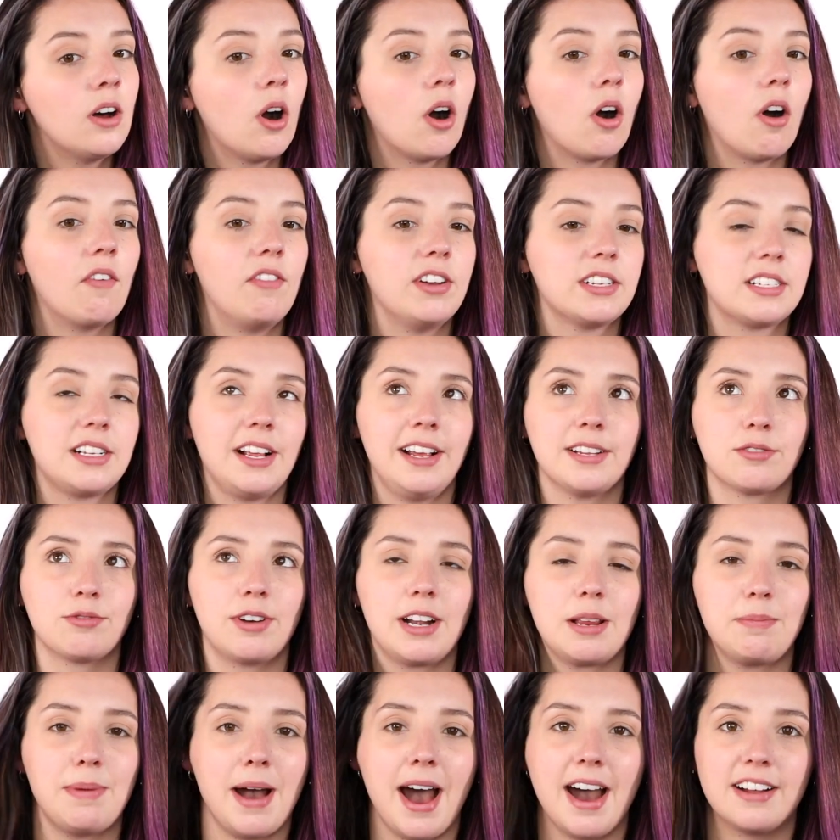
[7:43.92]
Obviously, it's
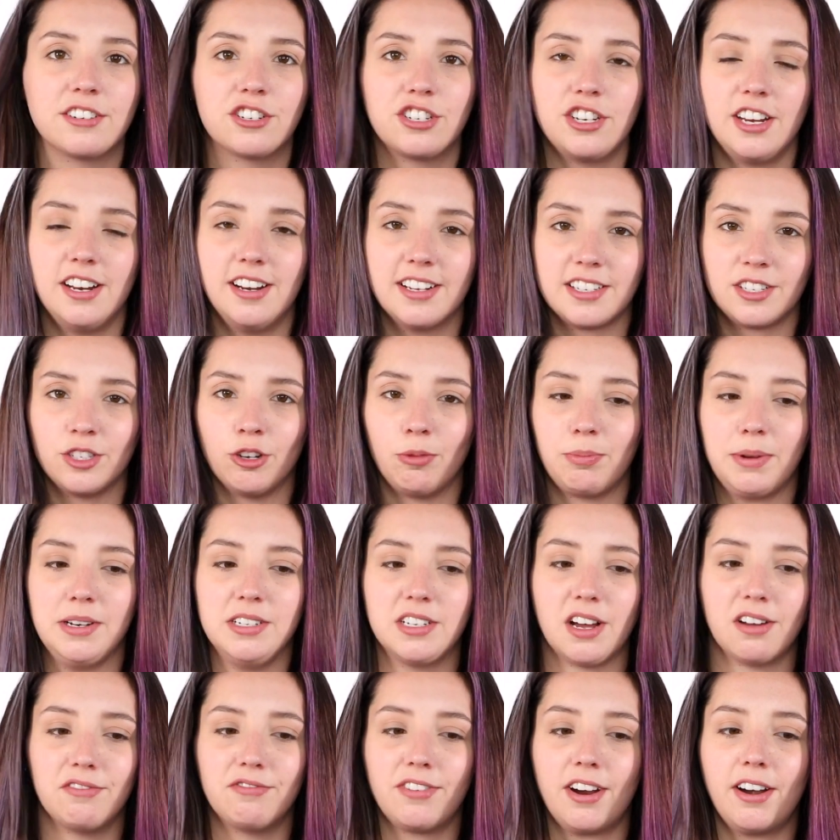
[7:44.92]
really patchy and it's not been
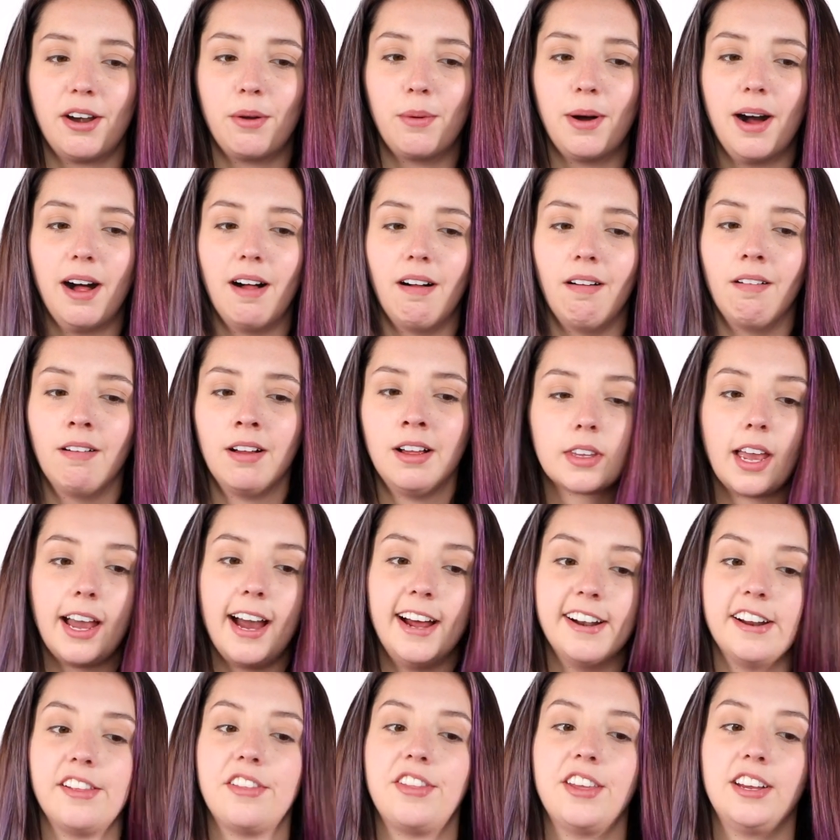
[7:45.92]
done very well,
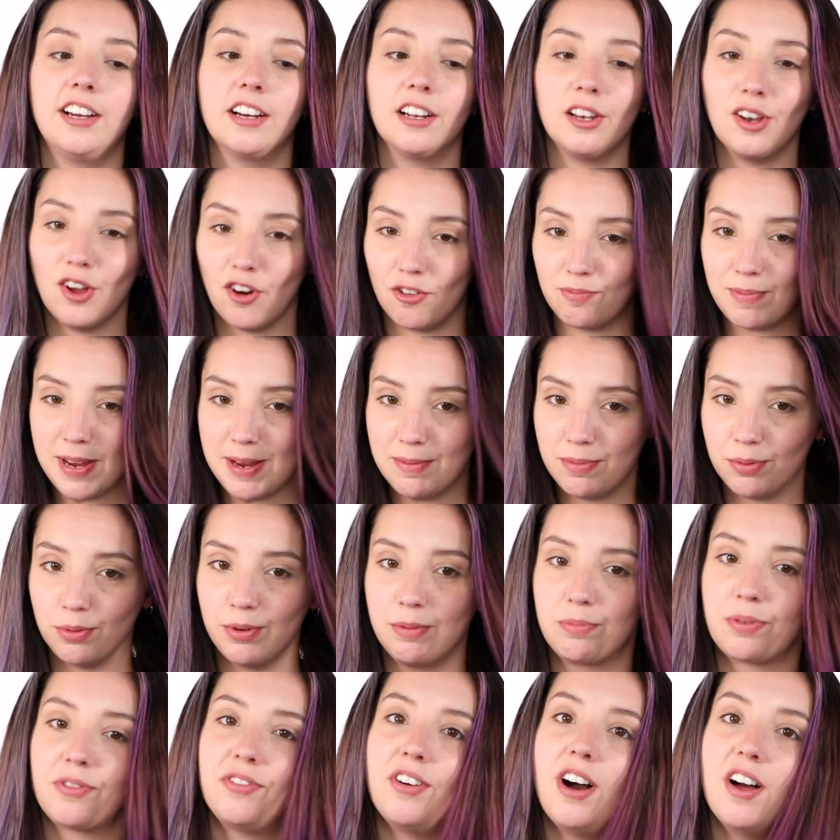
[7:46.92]
and I think a lot of people
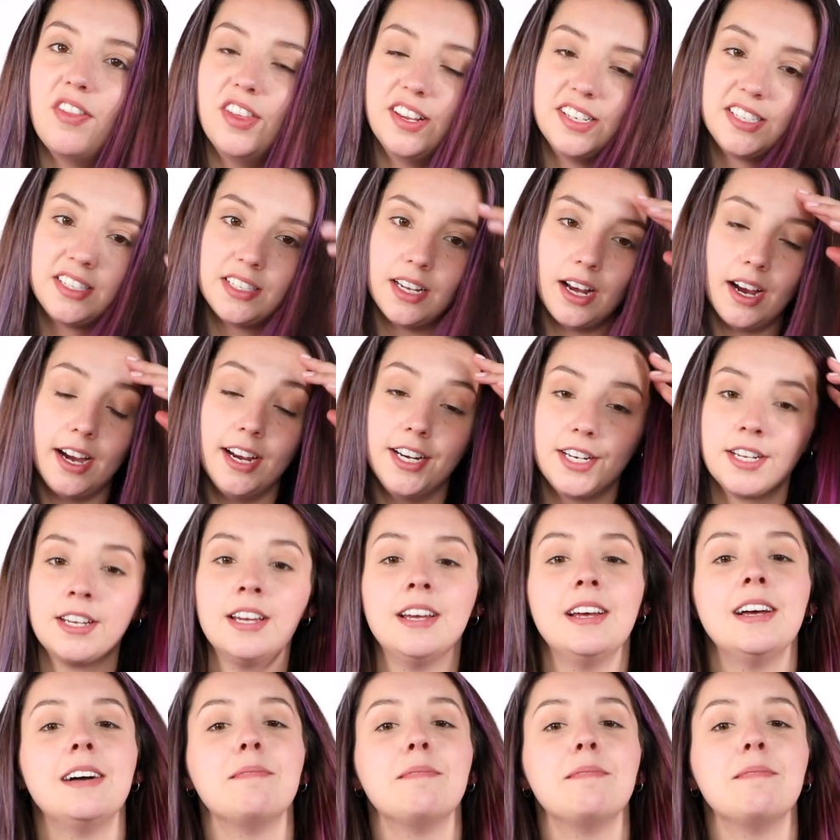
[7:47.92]
will prefer this side.